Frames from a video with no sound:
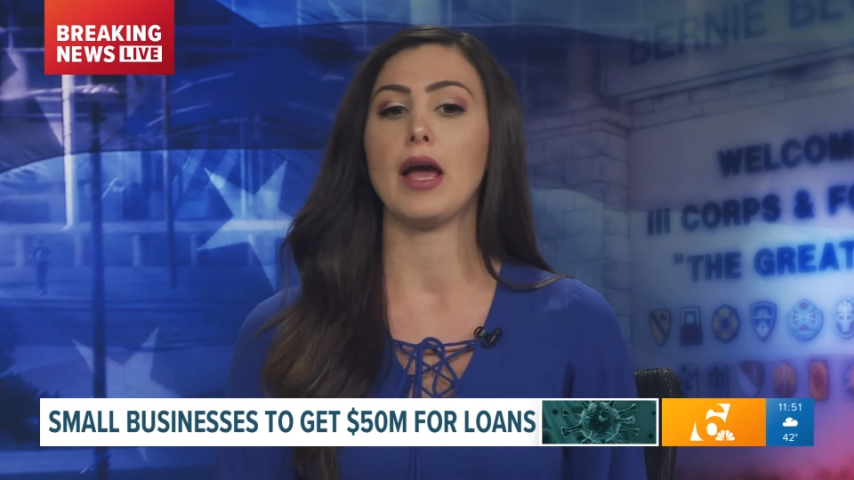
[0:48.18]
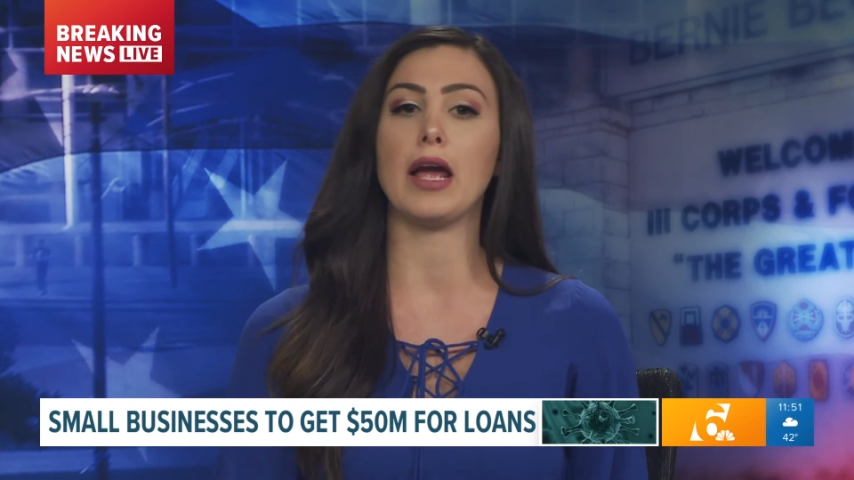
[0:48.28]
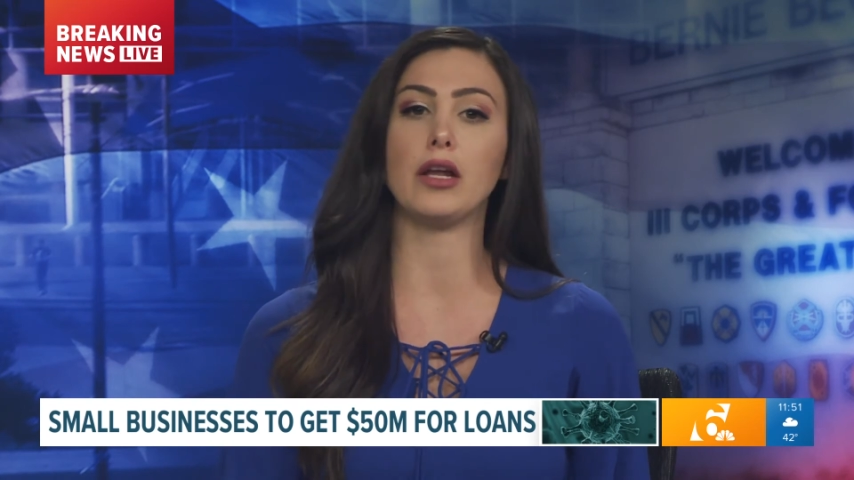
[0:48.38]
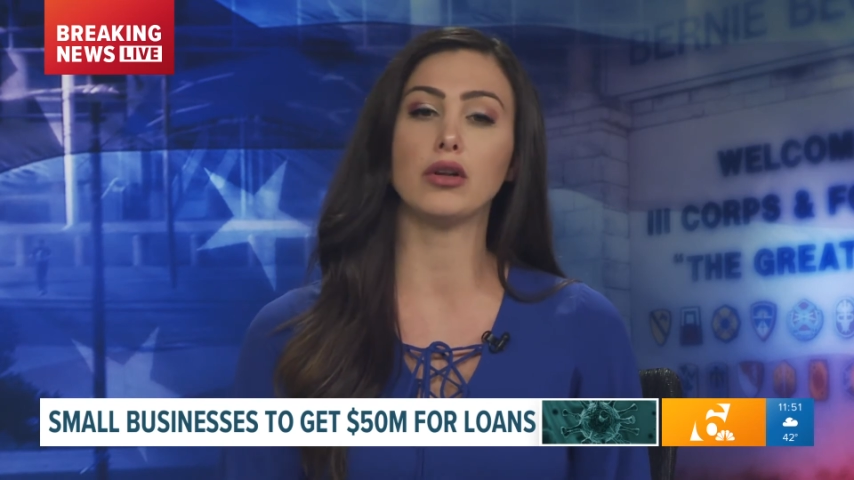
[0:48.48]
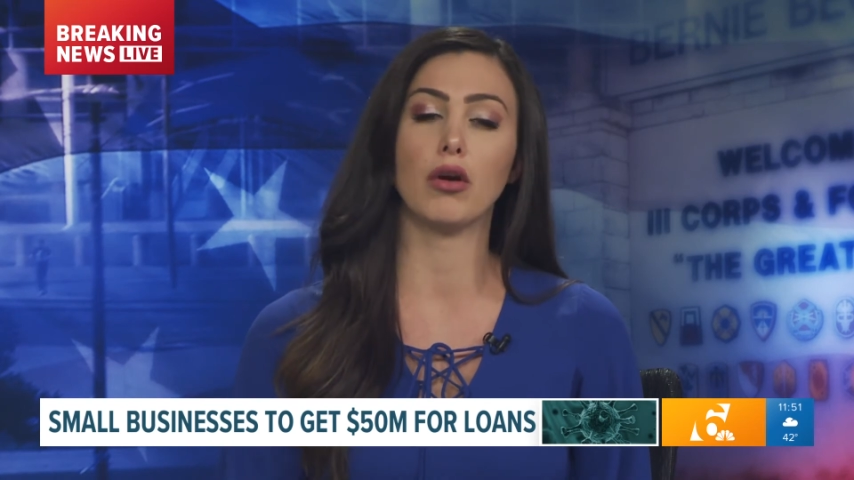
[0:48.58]

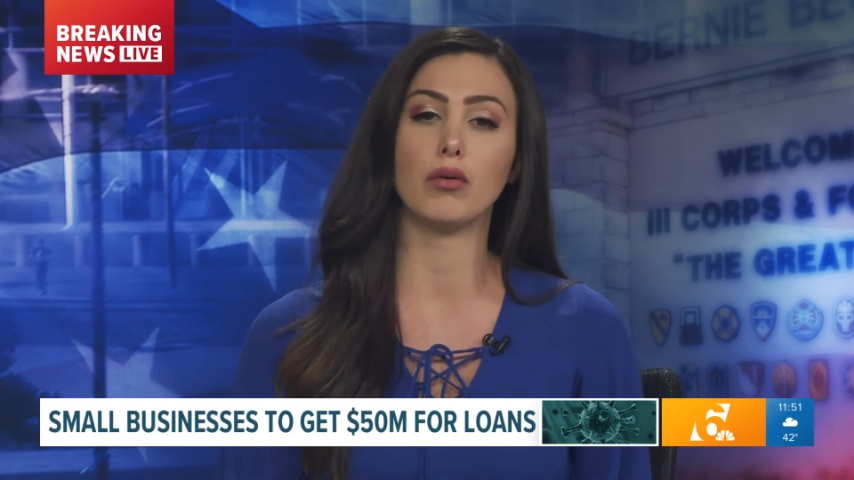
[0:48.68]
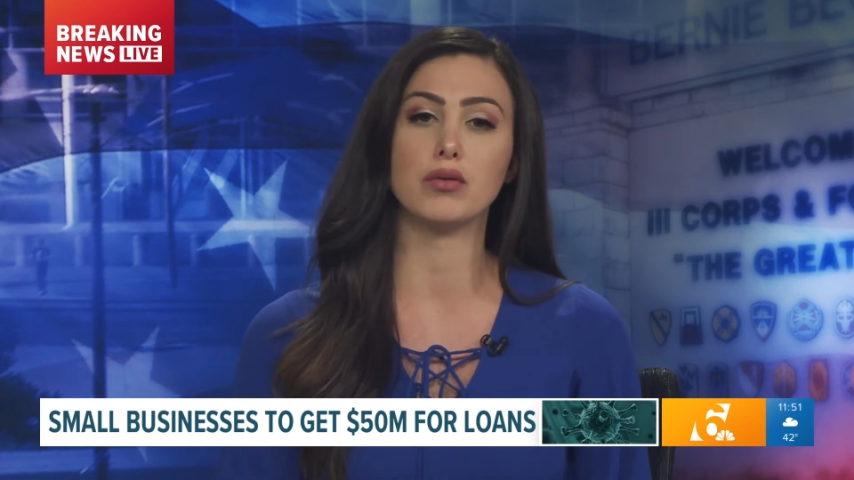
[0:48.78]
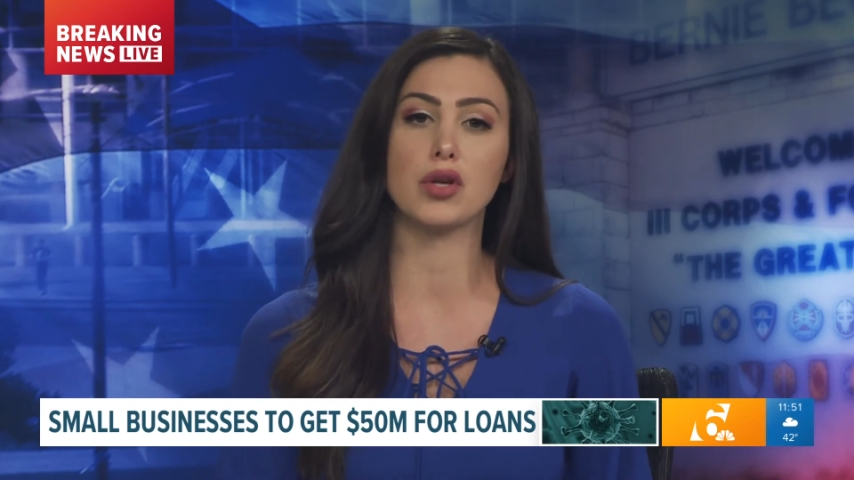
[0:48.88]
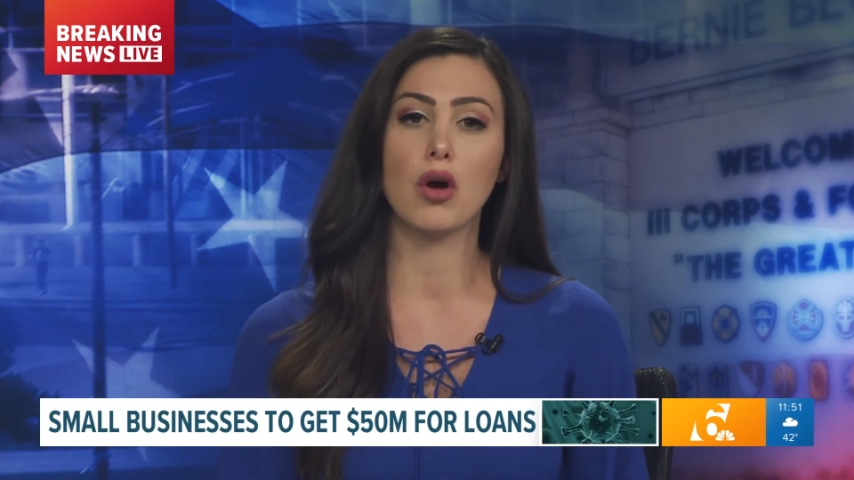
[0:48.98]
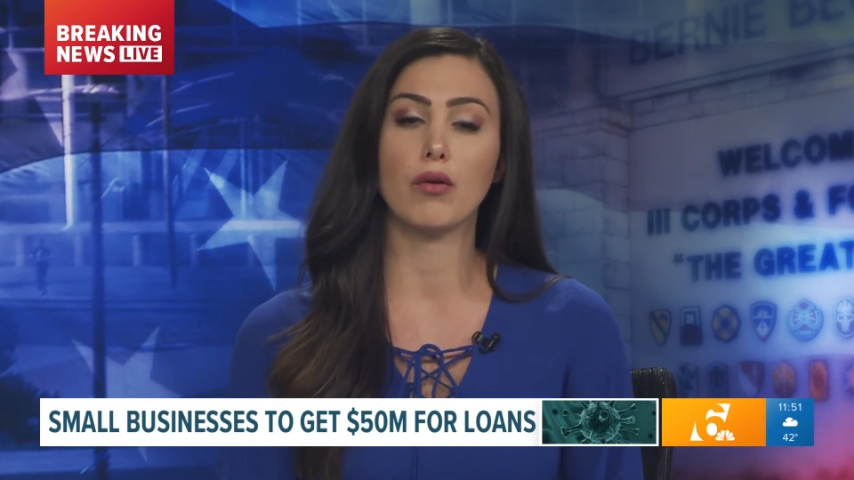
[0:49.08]
in
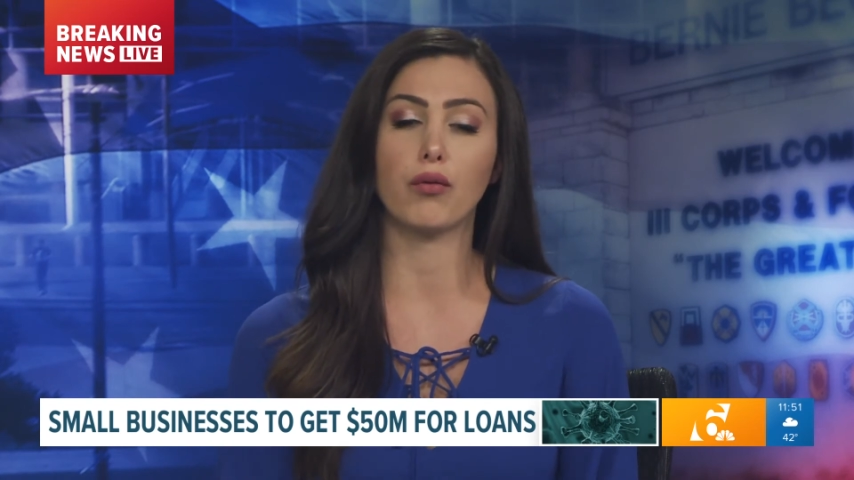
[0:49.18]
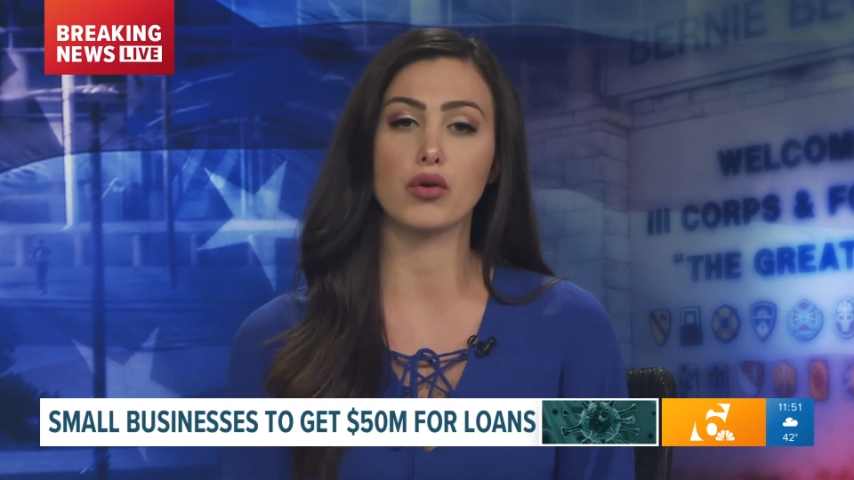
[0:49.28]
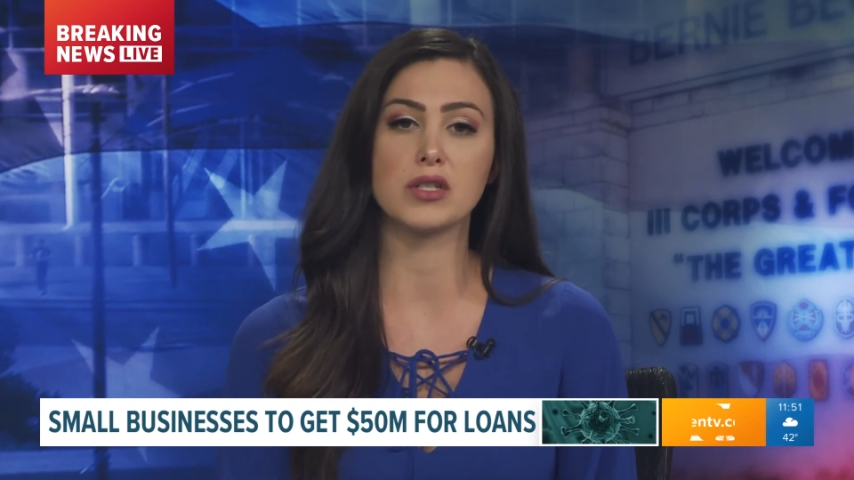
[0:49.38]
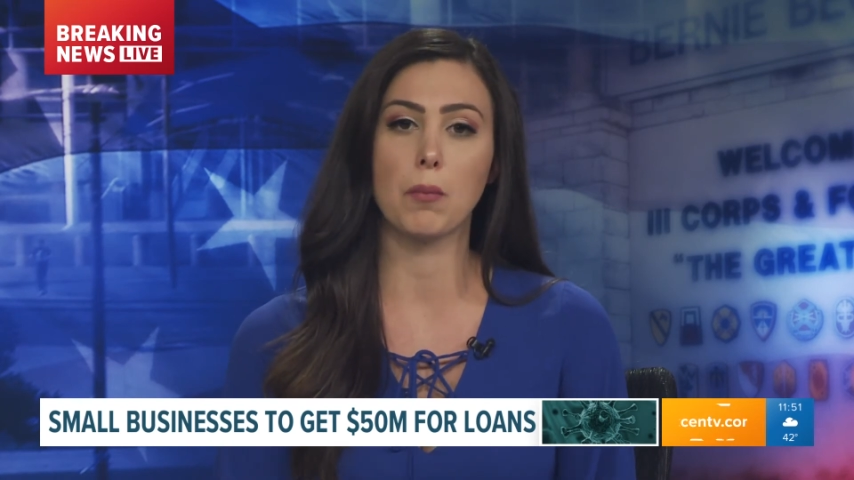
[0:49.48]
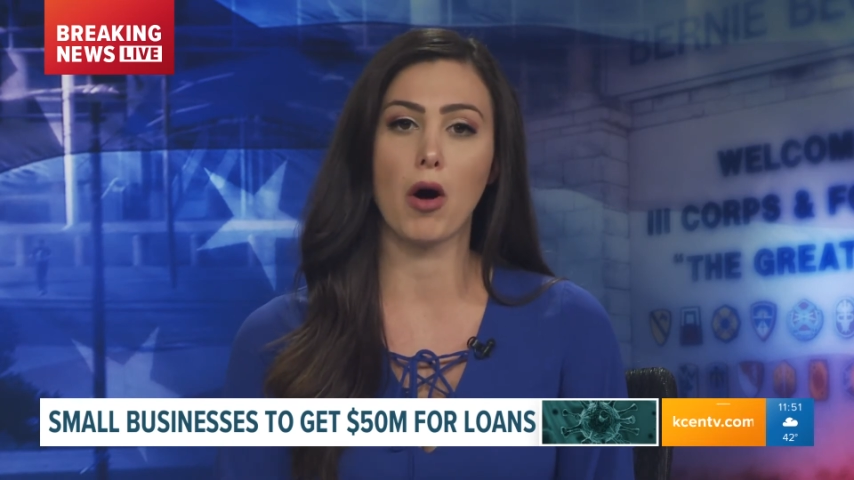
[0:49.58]
loans for
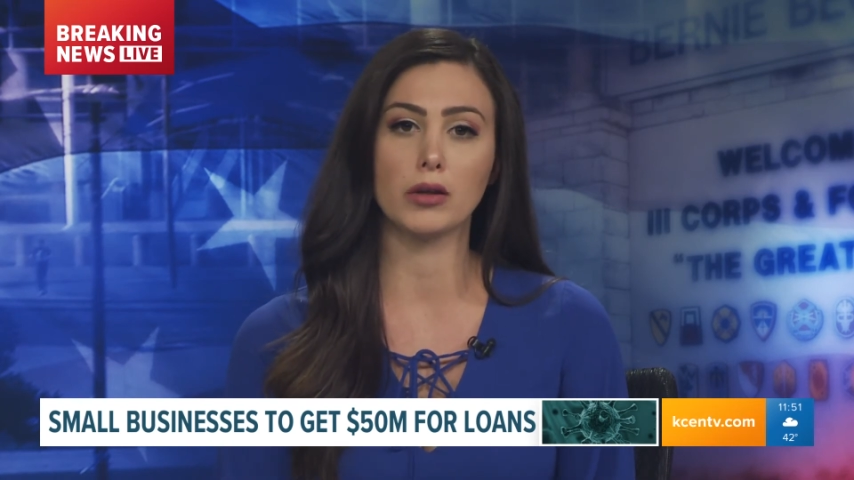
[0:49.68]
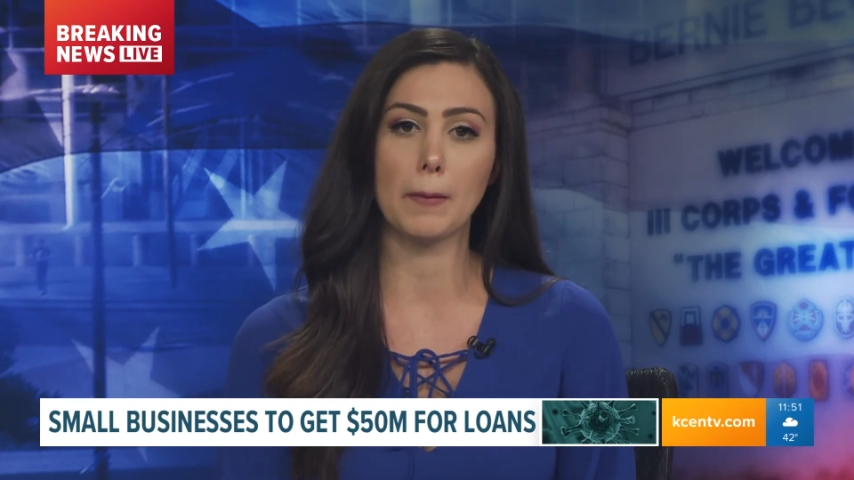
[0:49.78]
small